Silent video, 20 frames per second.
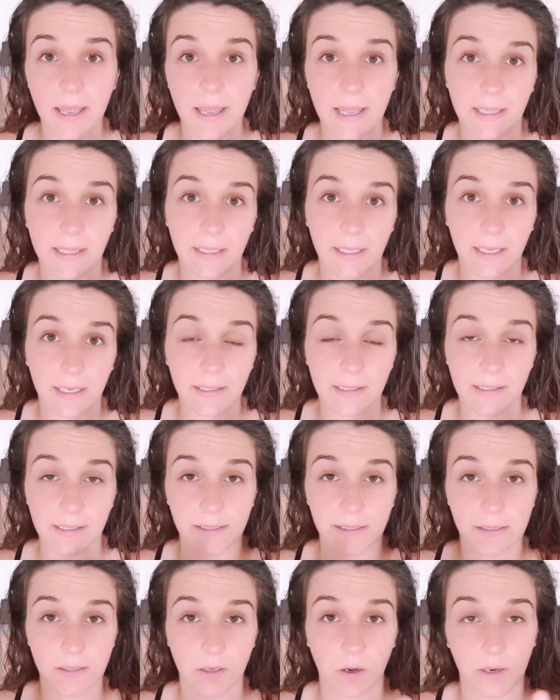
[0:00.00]
and that
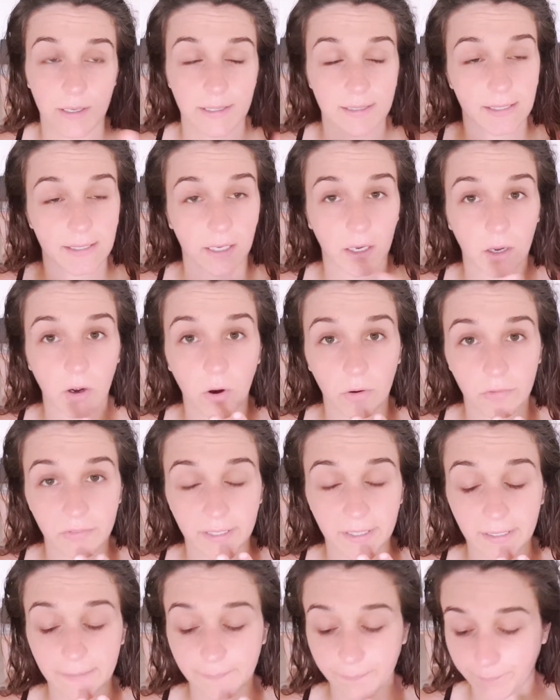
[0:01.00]
is ice and
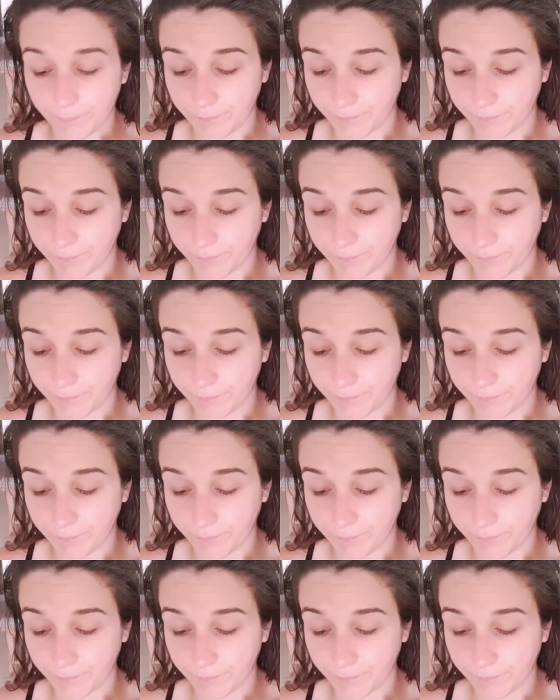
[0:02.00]
coffee